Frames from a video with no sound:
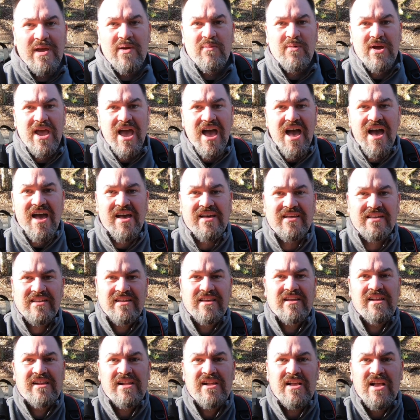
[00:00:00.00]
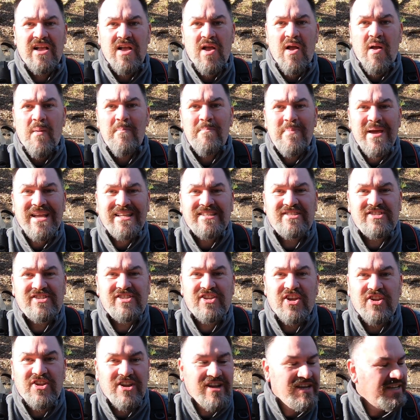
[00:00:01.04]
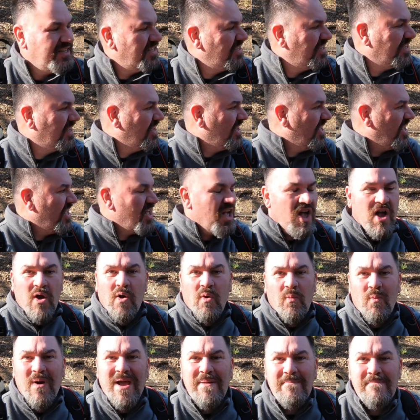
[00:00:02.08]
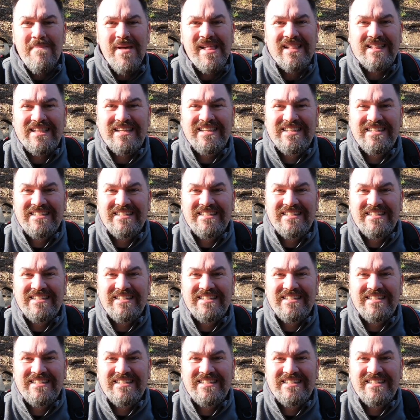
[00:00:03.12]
We are Bidston windmill.